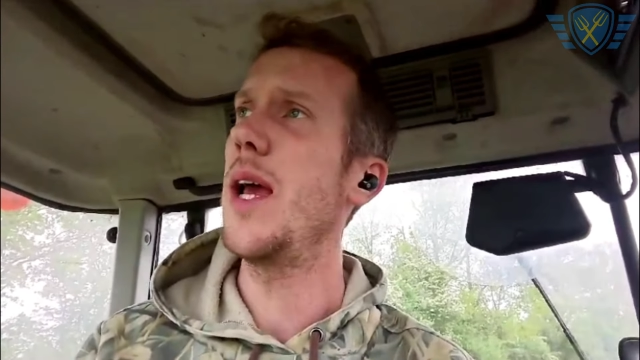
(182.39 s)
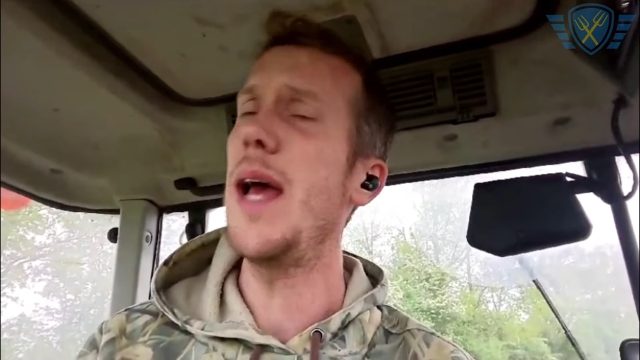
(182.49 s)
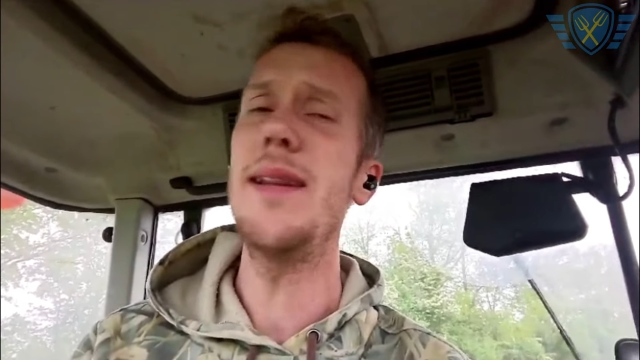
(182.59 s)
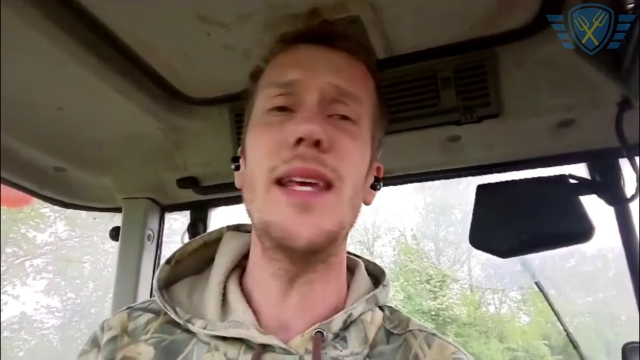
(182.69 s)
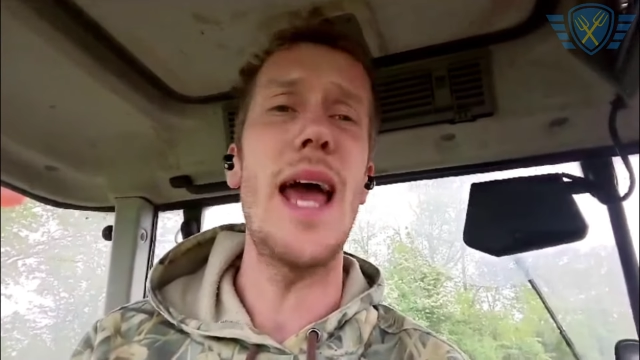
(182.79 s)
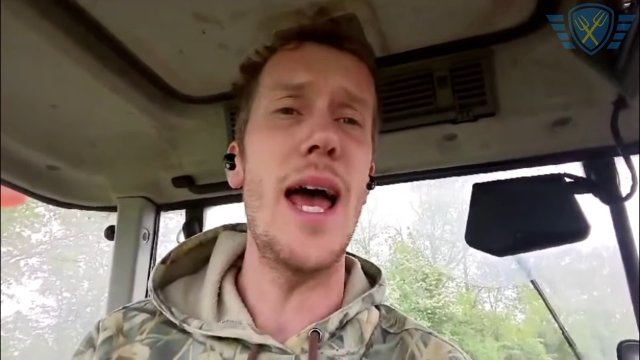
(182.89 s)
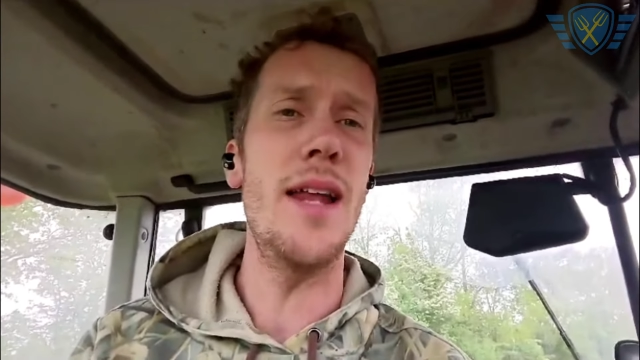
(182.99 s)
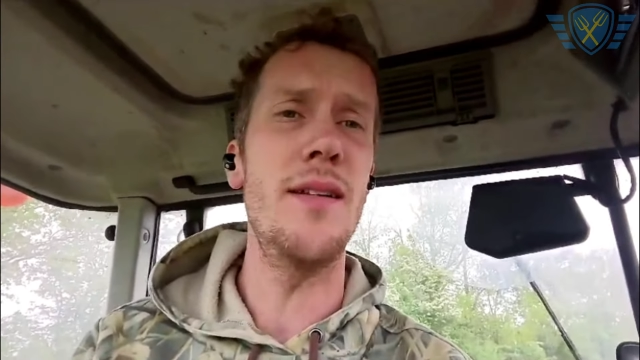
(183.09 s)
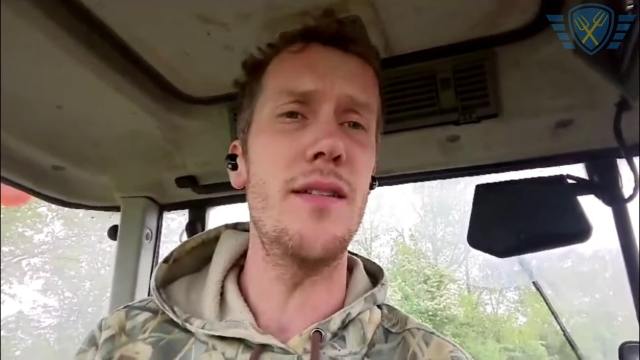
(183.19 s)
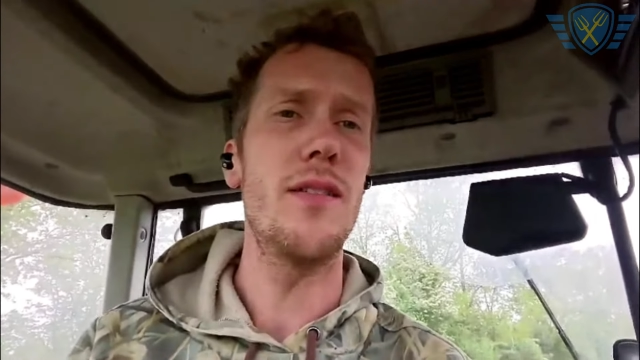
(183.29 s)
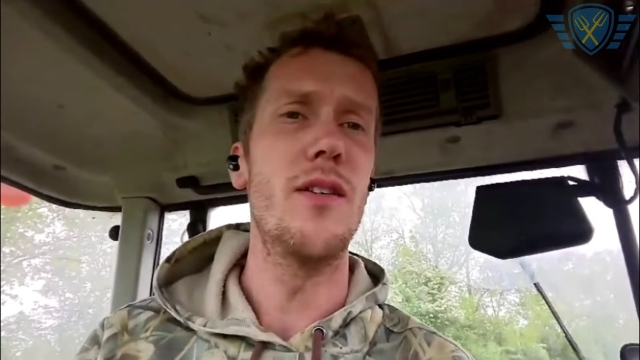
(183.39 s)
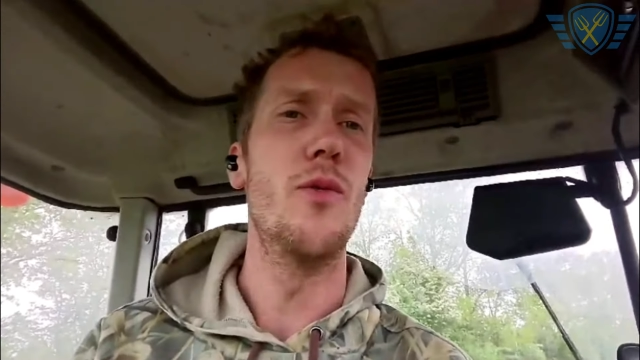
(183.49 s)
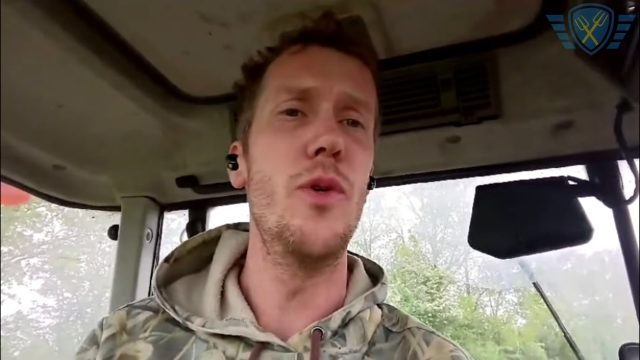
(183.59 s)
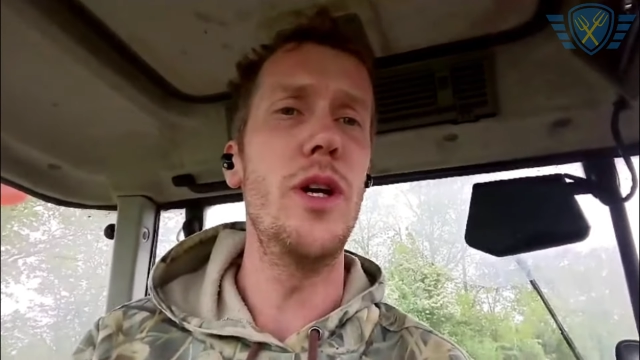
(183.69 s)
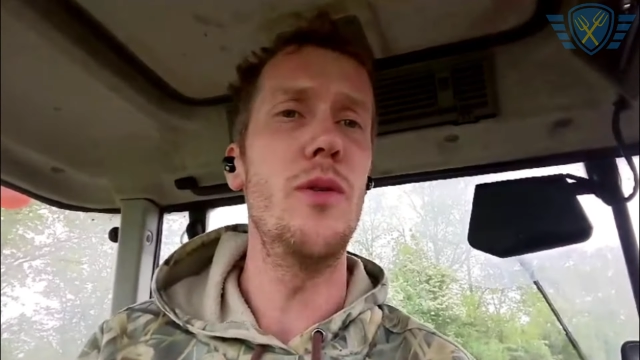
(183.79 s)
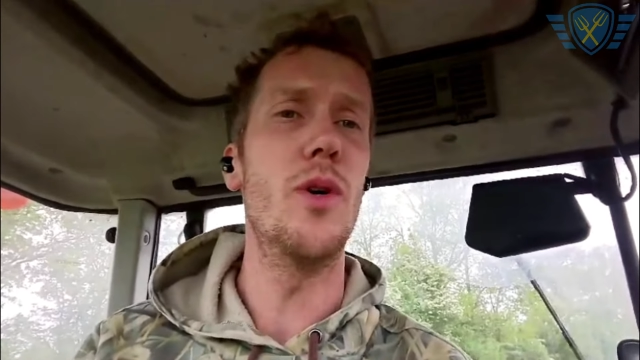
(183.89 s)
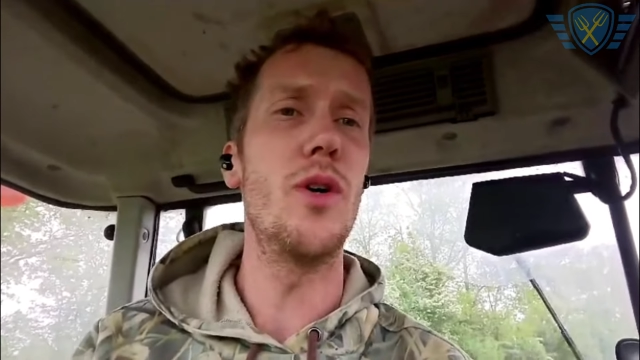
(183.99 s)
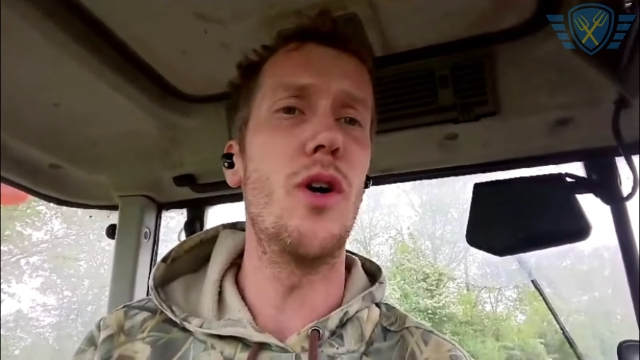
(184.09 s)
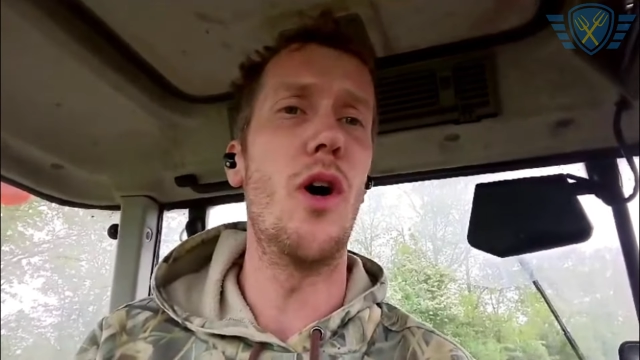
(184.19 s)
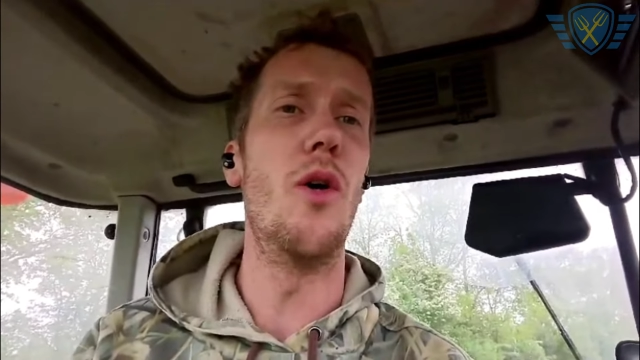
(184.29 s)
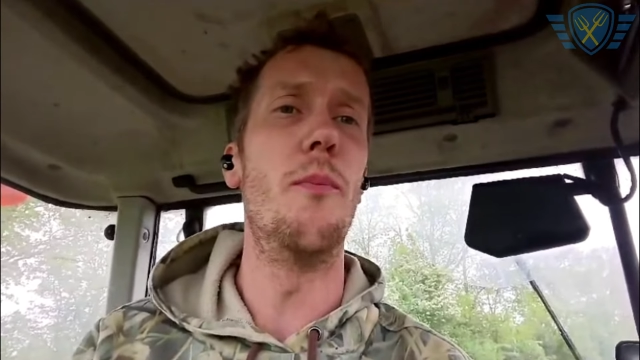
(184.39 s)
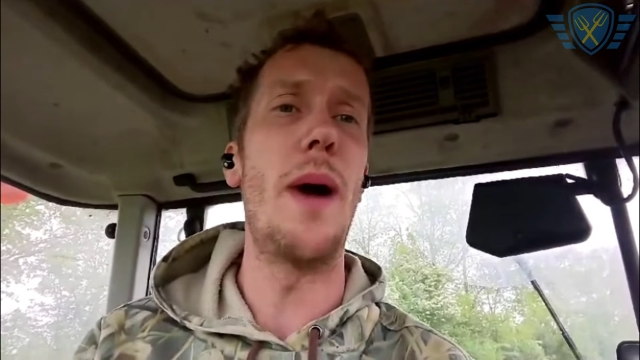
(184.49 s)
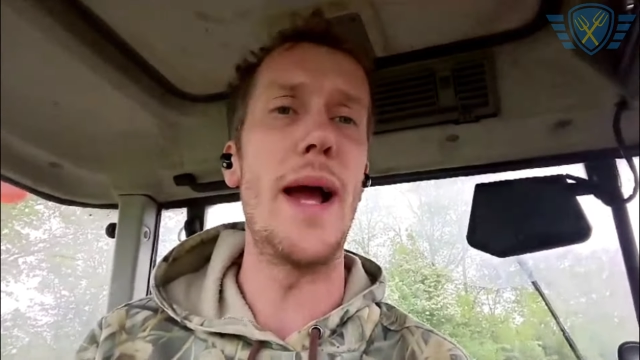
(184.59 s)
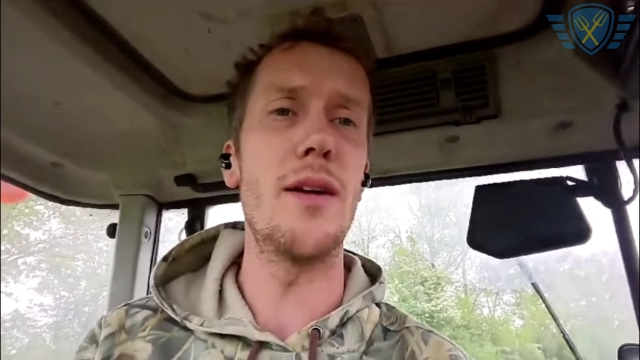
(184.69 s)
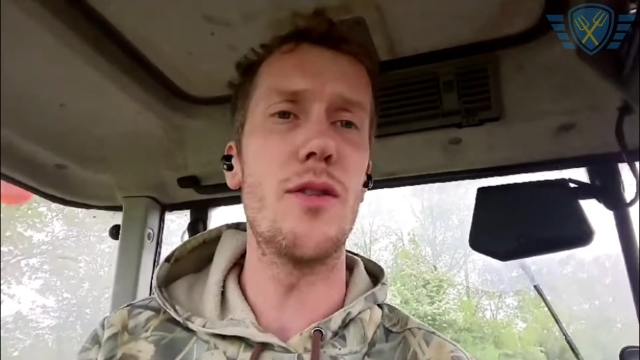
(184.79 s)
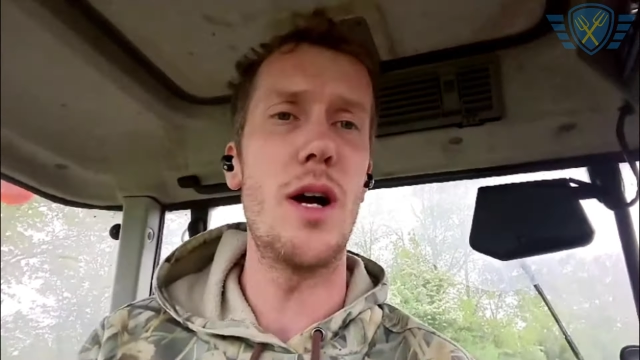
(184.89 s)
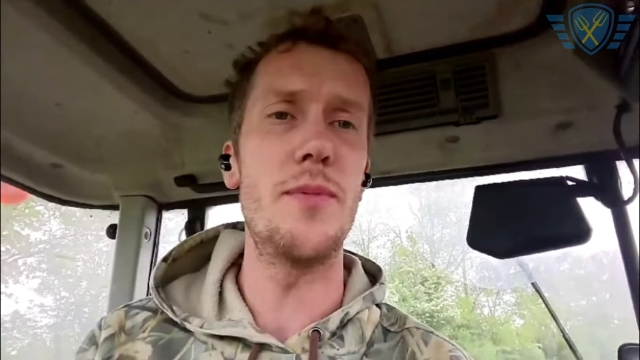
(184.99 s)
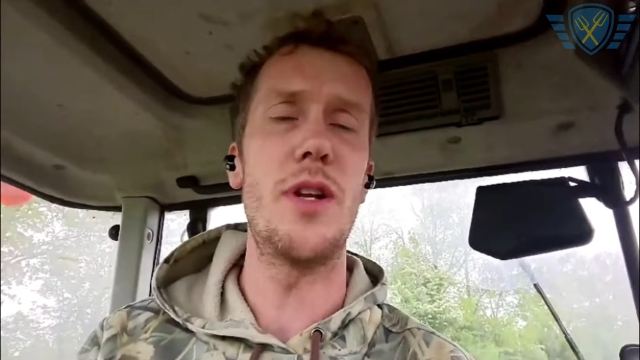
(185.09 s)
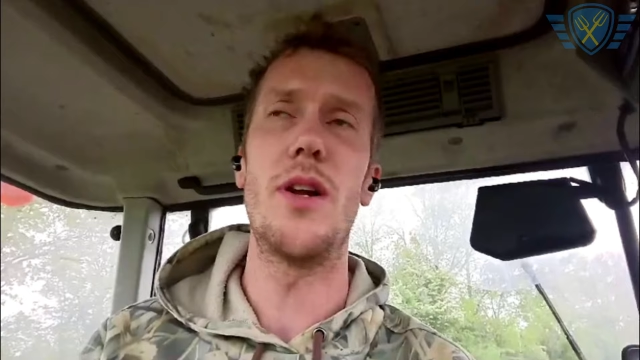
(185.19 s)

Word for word: at the end we will go bankrupt,